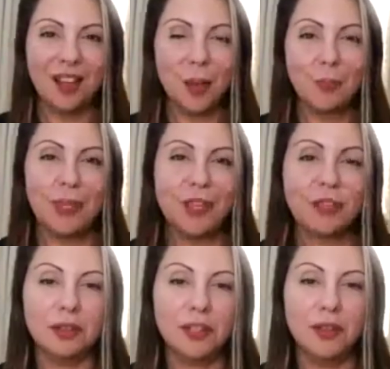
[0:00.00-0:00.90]
a
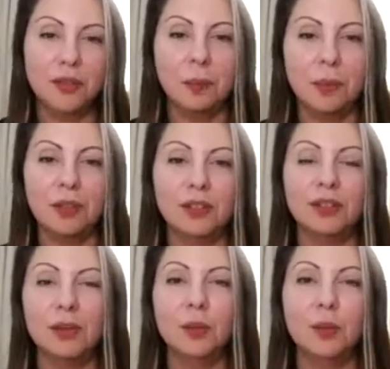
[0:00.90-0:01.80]
picture that you
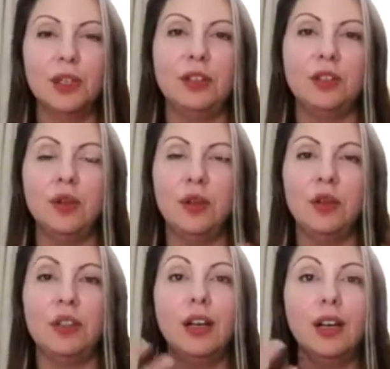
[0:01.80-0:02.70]
build with
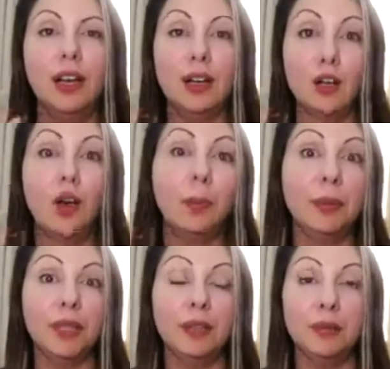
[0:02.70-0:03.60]
your
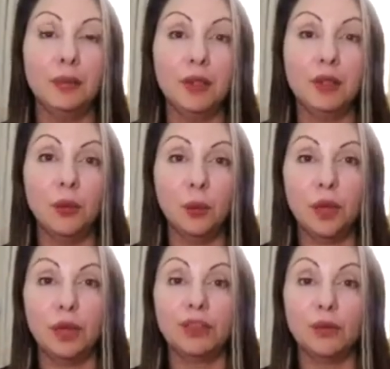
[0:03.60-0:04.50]
copy, with your
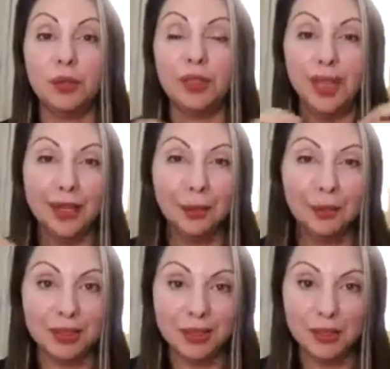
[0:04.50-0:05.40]
words, with the
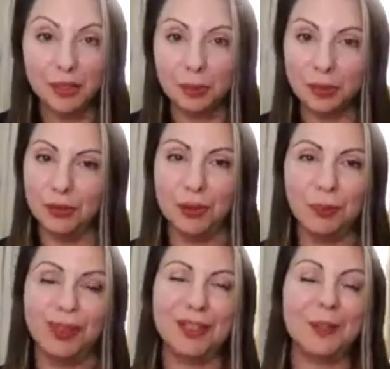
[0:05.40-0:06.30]
elements that you put on the
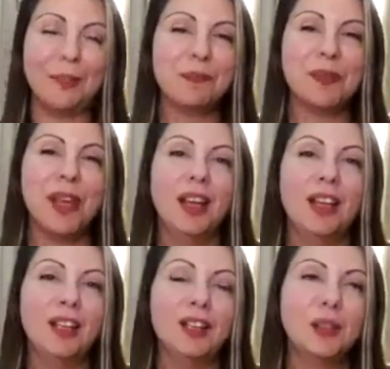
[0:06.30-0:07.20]
page.
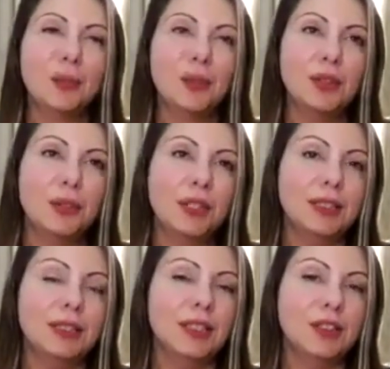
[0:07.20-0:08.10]
So
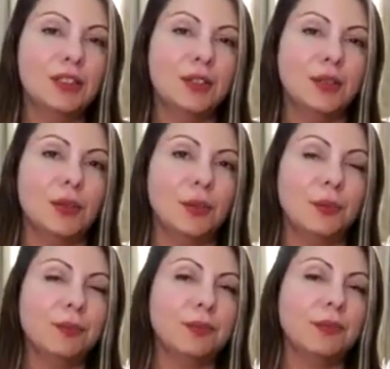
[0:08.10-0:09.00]
Google tends
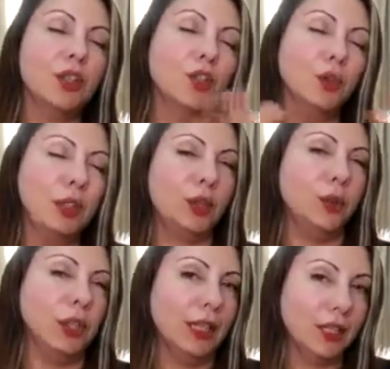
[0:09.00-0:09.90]
to, not only
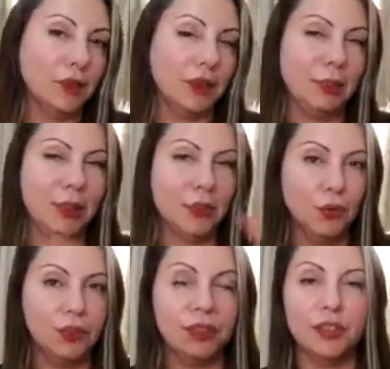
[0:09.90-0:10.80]
Google actually, but
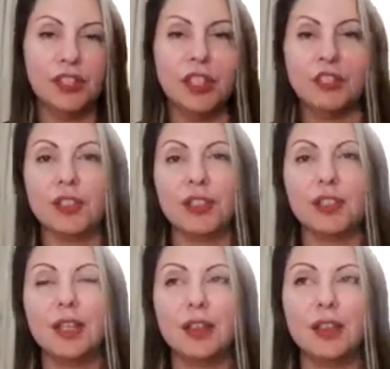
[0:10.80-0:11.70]
all search
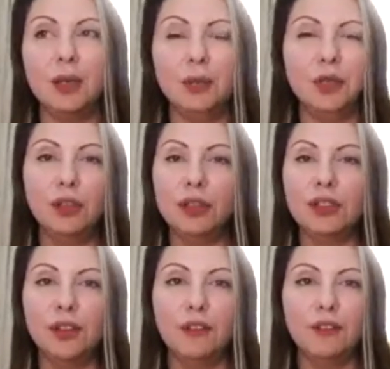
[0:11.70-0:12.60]
engines, they will
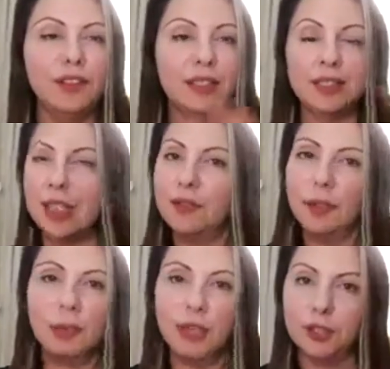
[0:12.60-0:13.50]
not visit
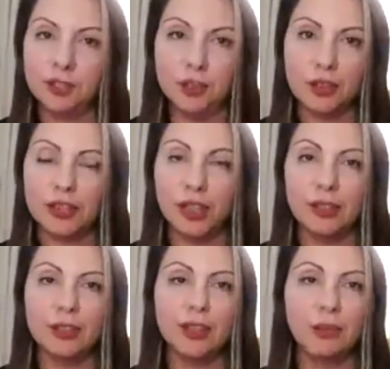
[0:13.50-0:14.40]
every page on your
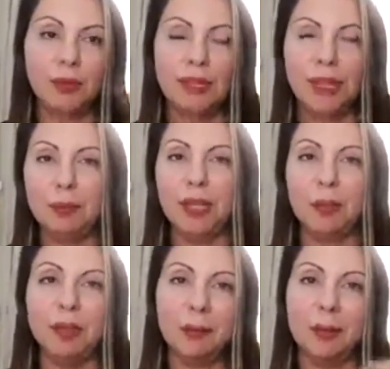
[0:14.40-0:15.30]
site. They will keep
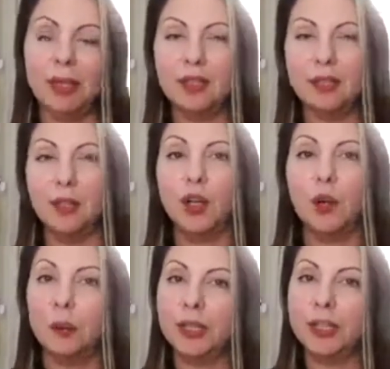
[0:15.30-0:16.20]
coming back to the
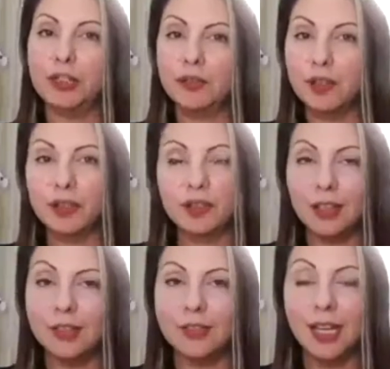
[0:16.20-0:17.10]
homepage of your
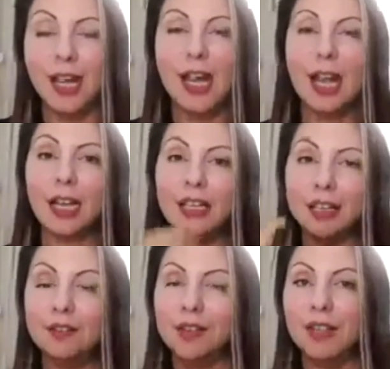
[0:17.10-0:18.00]
site. And
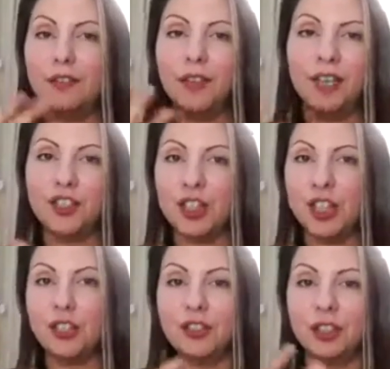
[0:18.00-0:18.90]
if they find
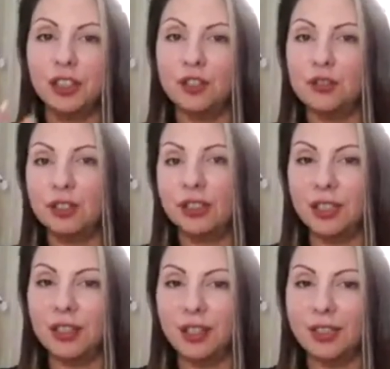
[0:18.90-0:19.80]
changes and
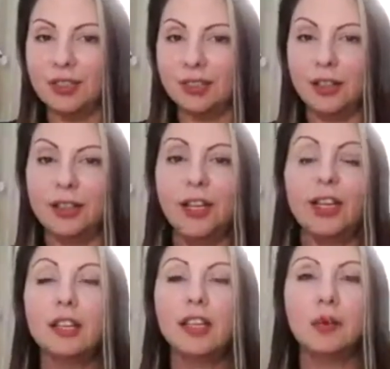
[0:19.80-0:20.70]
interesting things there,
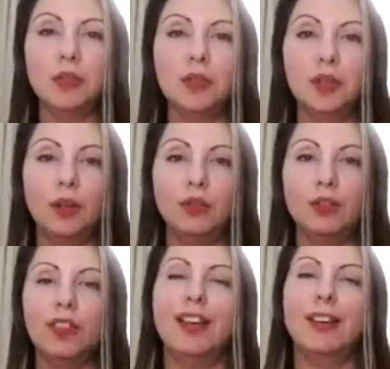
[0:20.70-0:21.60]
they will go
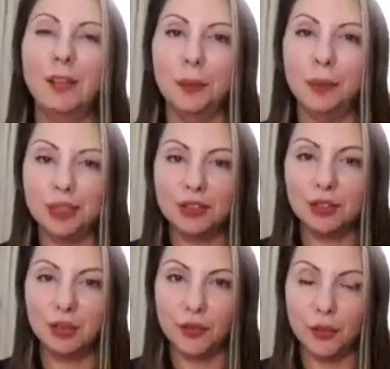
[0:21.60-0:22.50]
to the other
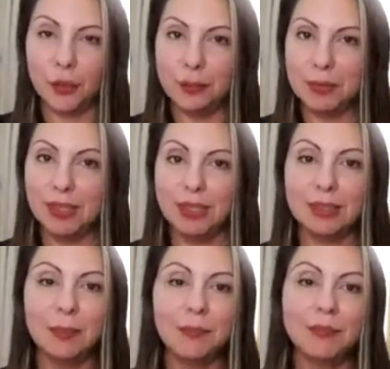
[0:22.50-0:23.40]
bits of your website.